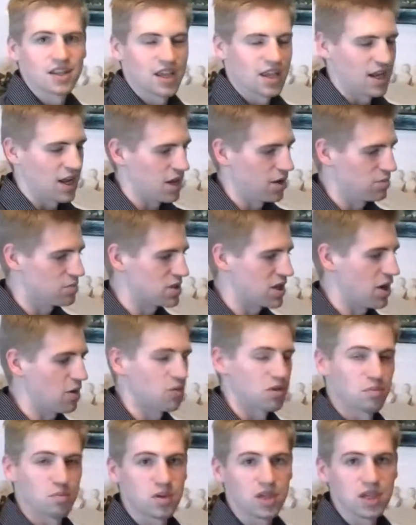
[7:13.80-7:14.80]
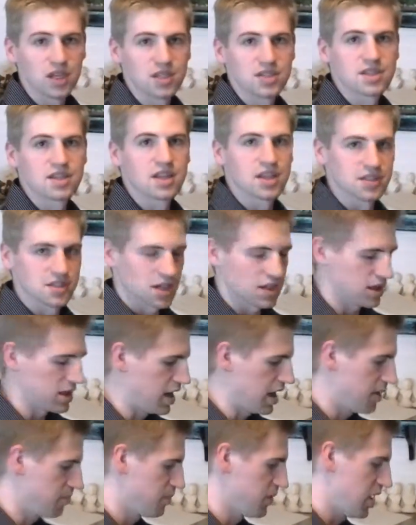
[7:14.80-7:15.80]
It helps out with beats, things like
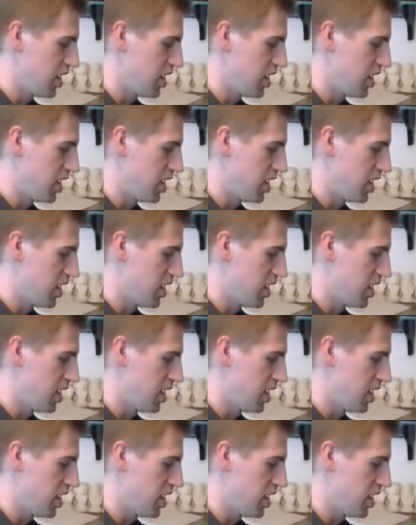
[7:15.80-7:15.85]
that.